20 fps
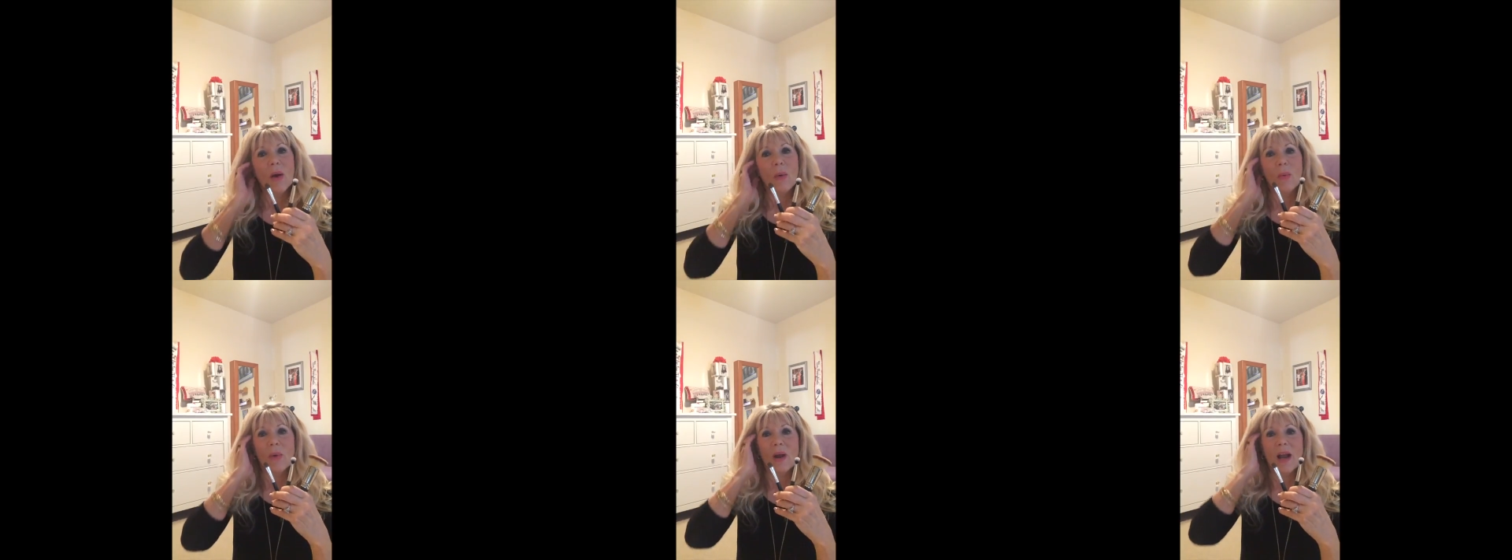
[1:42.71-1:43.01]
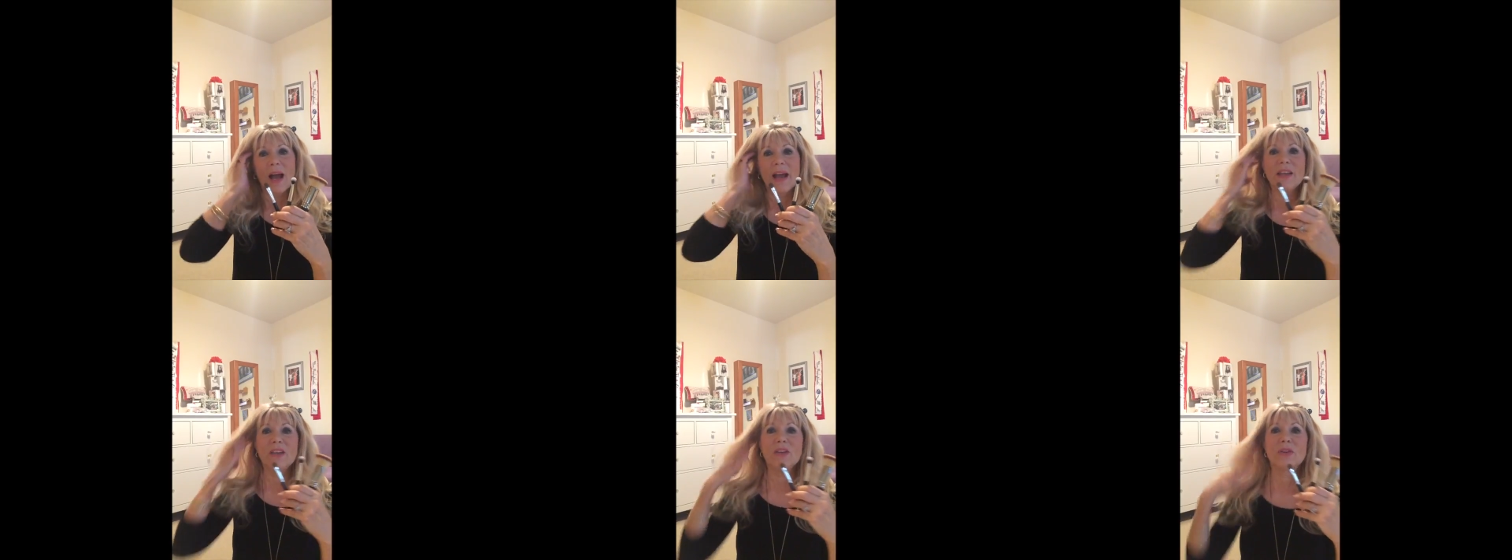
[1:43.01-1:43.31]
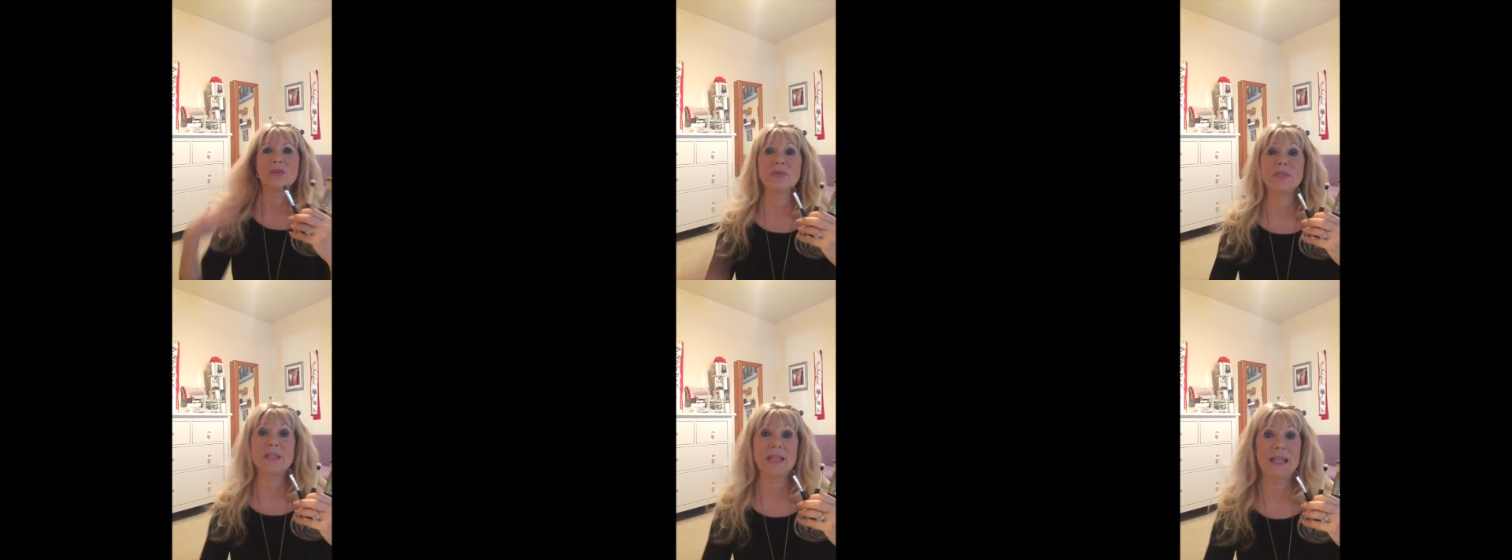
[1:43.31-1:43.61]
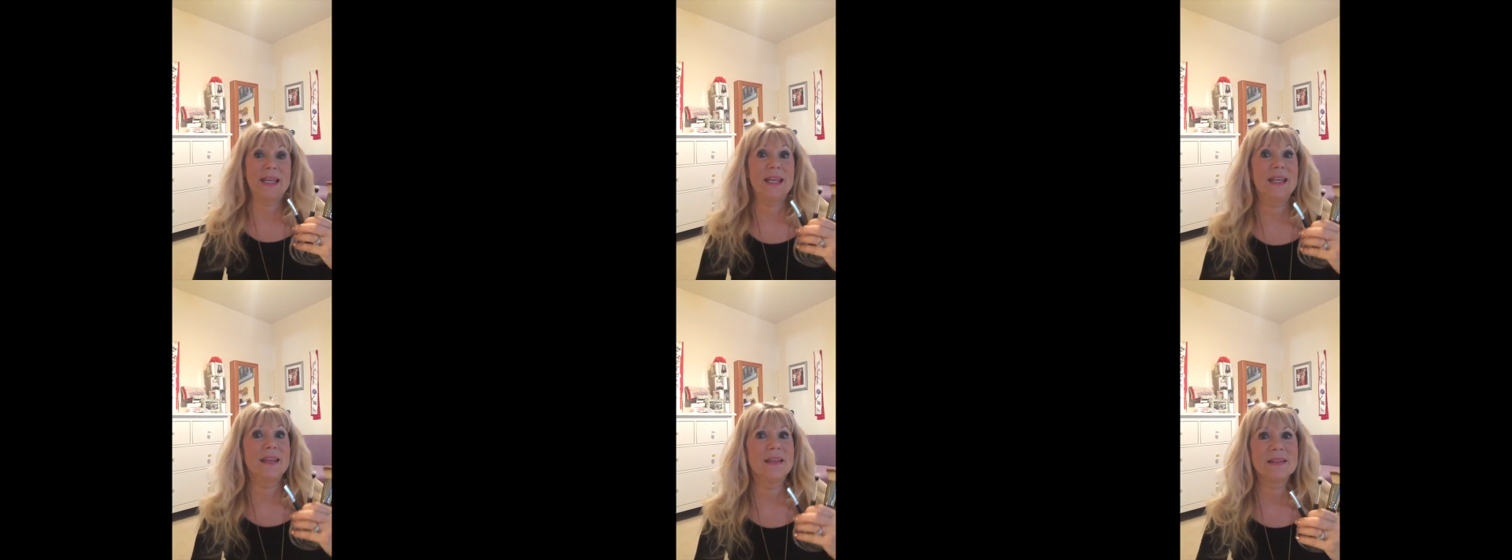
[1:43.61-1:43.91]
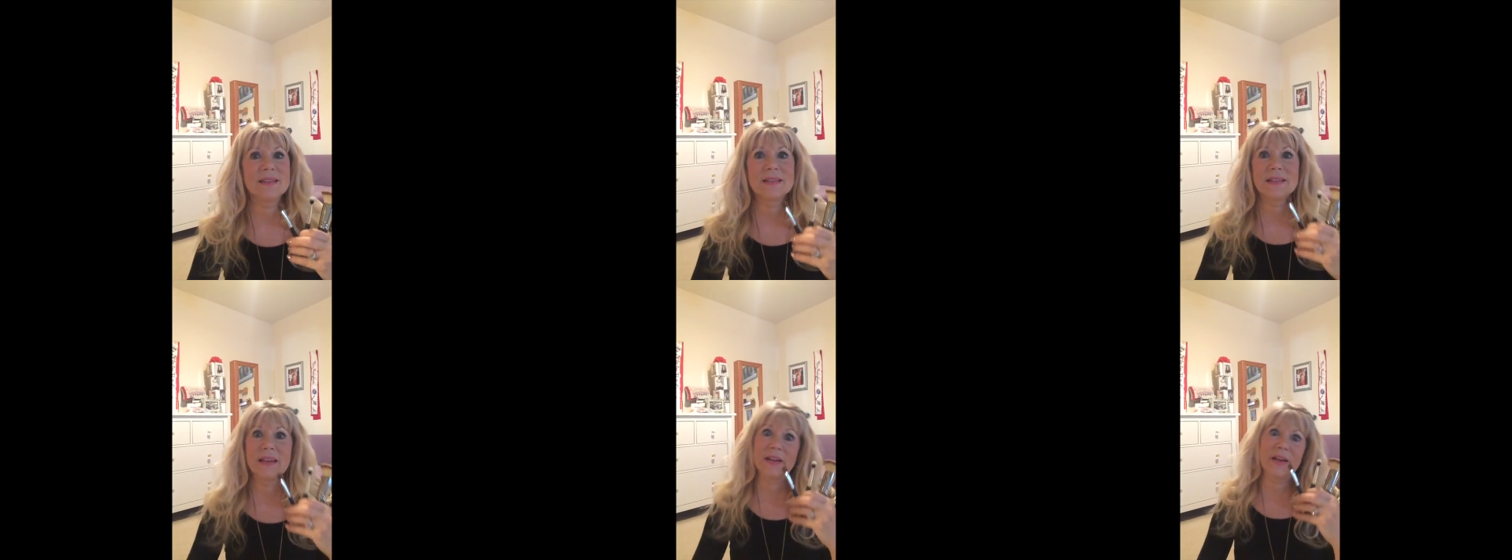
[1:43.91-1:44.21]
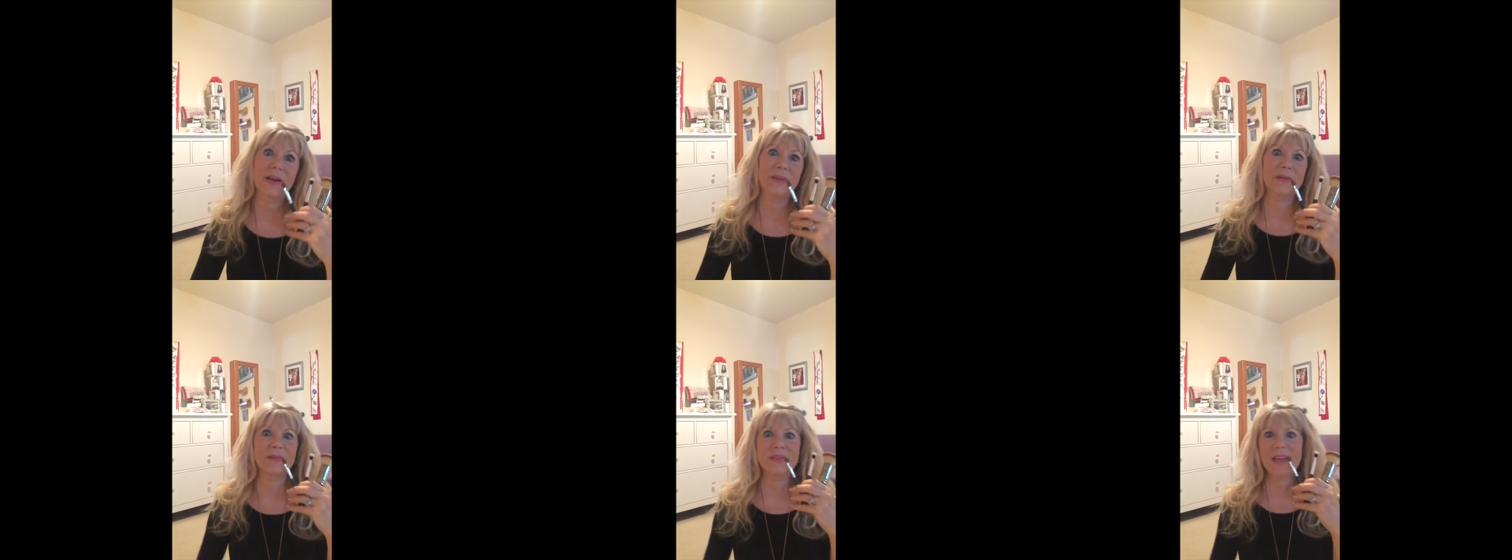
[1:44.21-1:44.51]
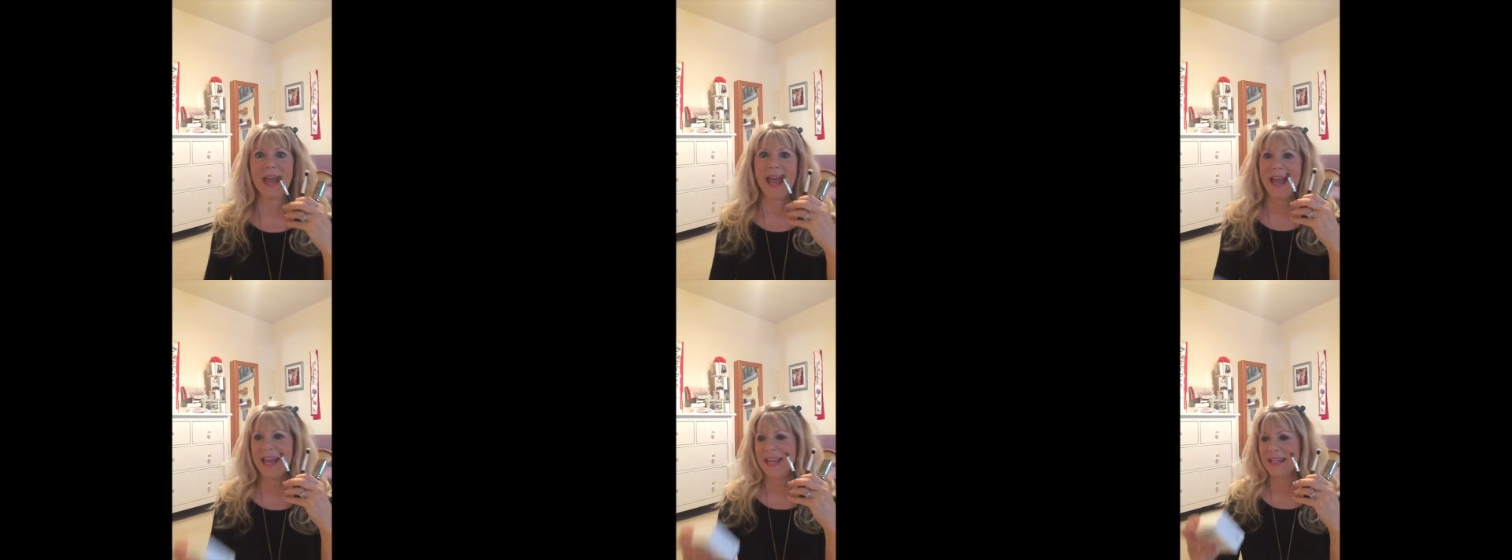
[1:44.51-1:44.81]
What I use is none other
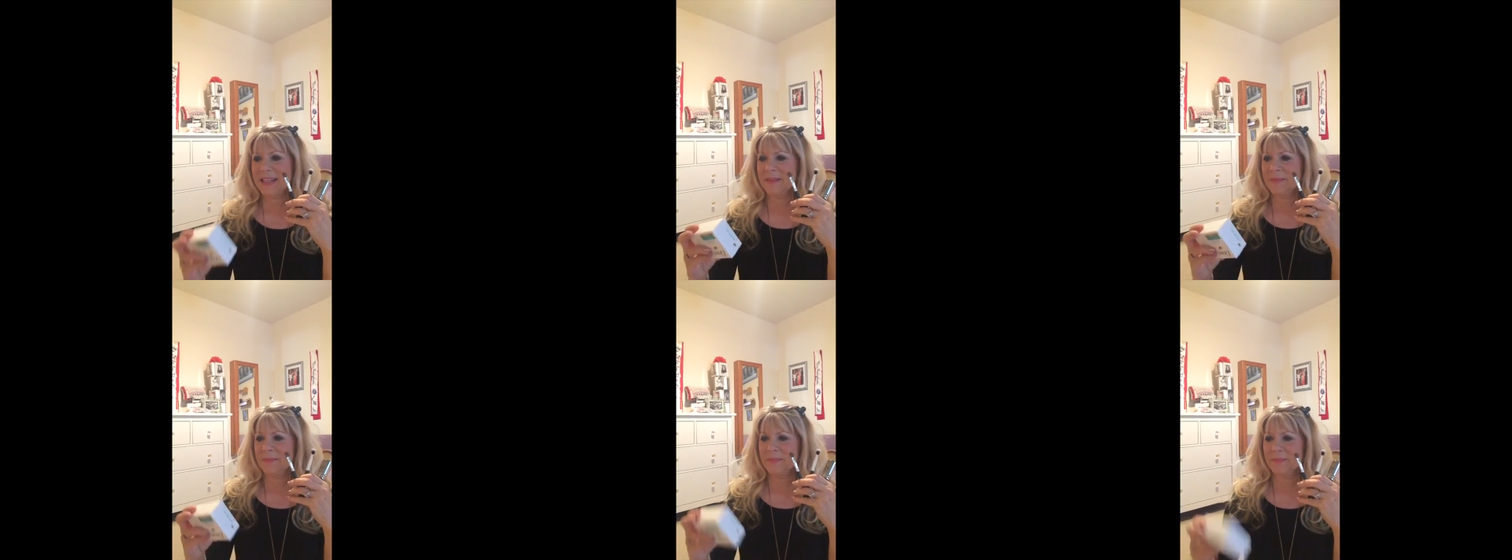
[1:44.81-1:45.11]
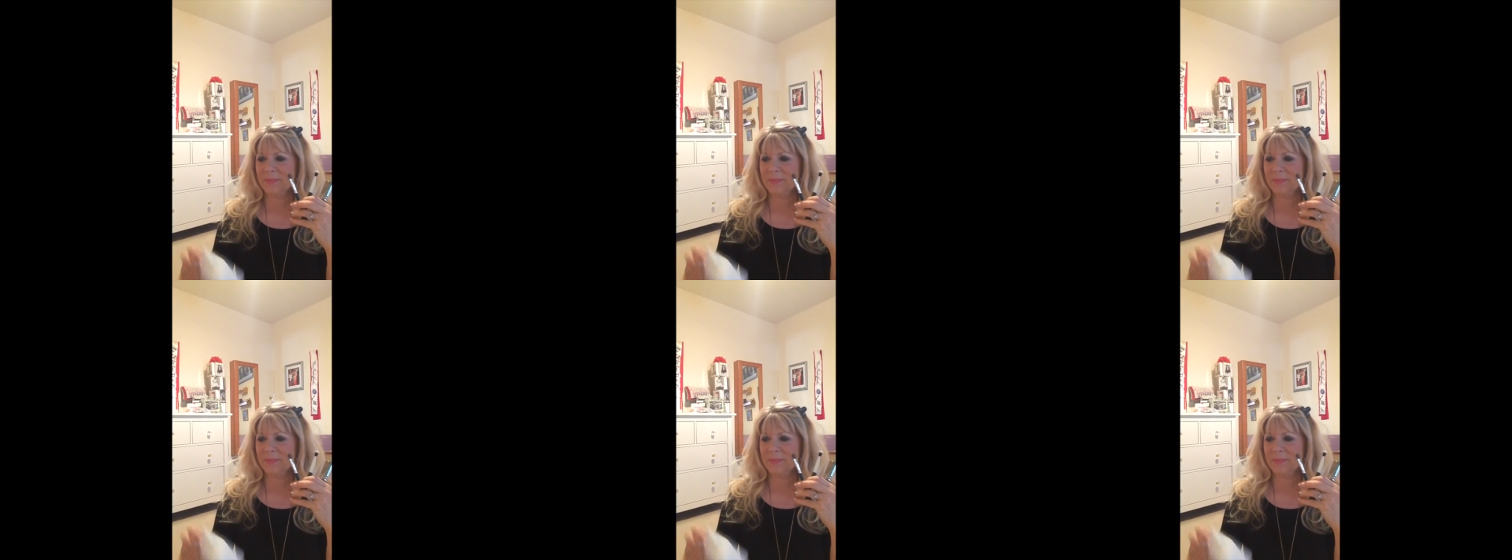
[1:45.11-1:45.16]
than